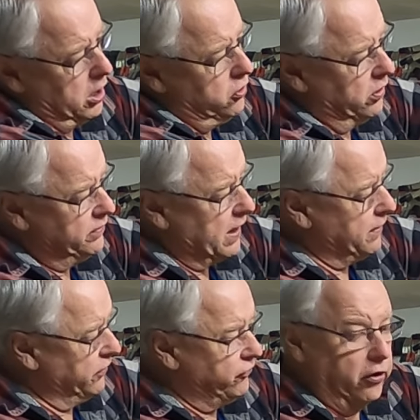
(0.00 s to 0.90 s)
it could
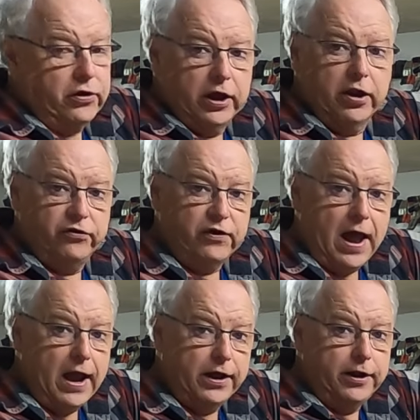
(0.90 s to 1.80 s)
tend to start to get a
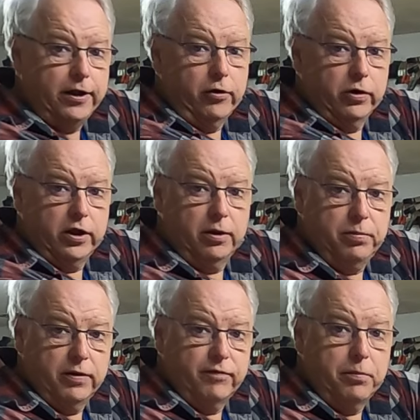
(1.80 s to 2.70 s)
sag in it or
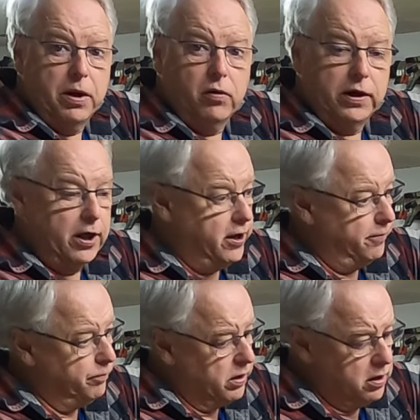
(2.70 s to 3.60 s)
get a bit of a belly in
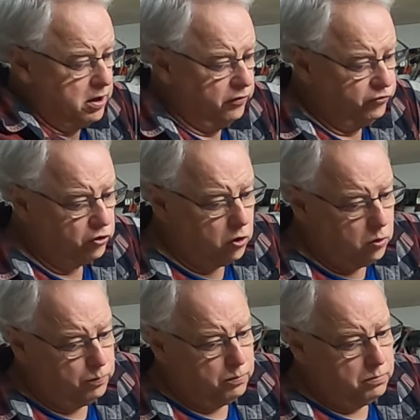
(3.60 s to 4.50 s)
it.
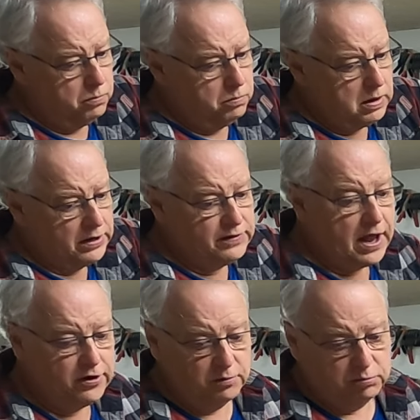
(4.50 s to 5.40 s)
So I
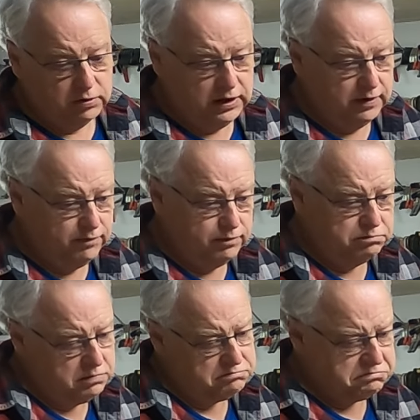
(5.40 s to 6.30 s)
tend to
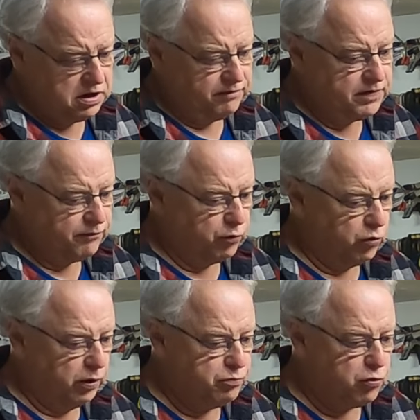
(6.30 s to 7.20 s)
believe, I've
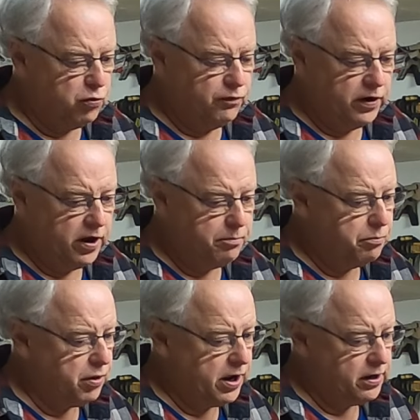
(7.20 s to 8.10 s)
never really proven
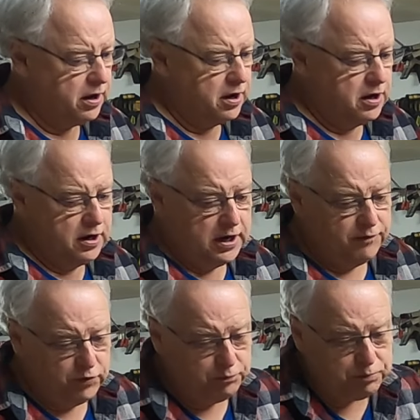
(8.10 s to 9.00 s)
it, but
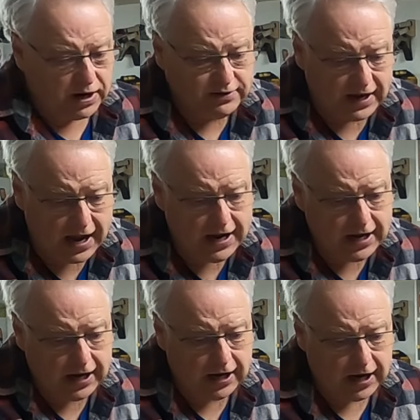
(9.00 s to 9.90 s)
if you, by
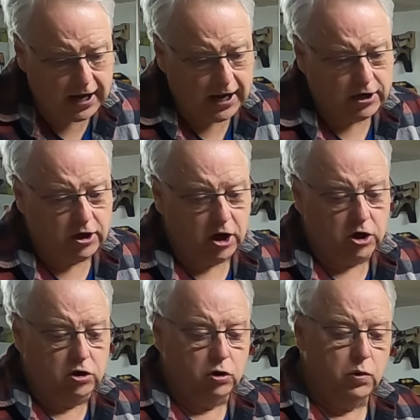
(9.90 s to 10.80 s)
taking
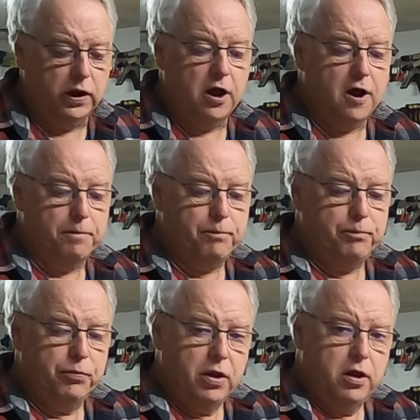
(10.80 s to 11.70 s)
and gluing up